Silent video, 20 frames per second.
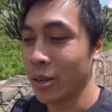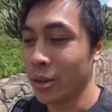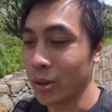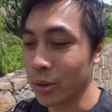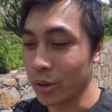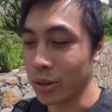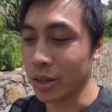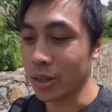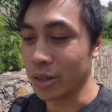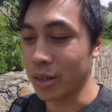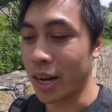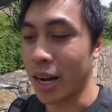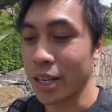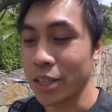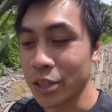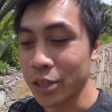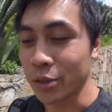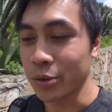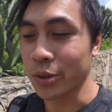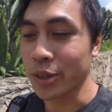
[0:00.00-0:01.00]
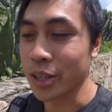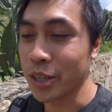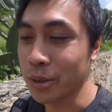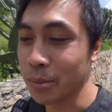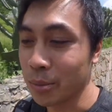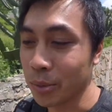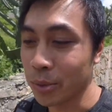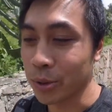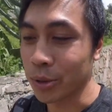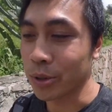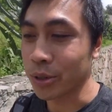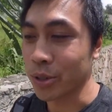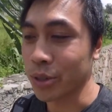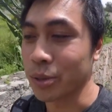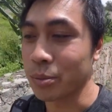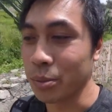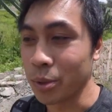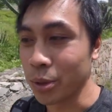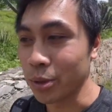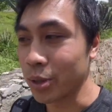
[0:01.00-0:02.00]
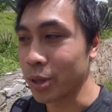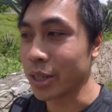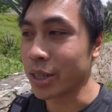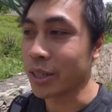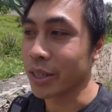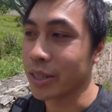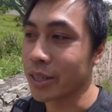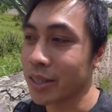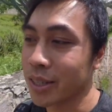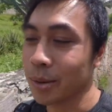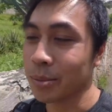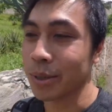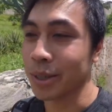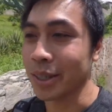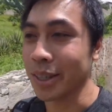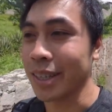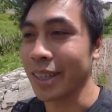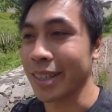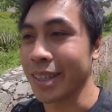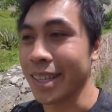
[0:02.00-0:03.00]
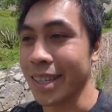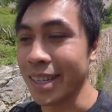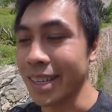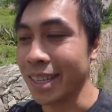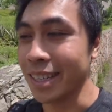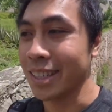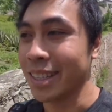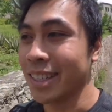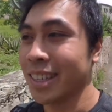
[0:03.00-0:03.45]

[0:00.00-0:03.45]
or ice cream or a smoothie, something like that,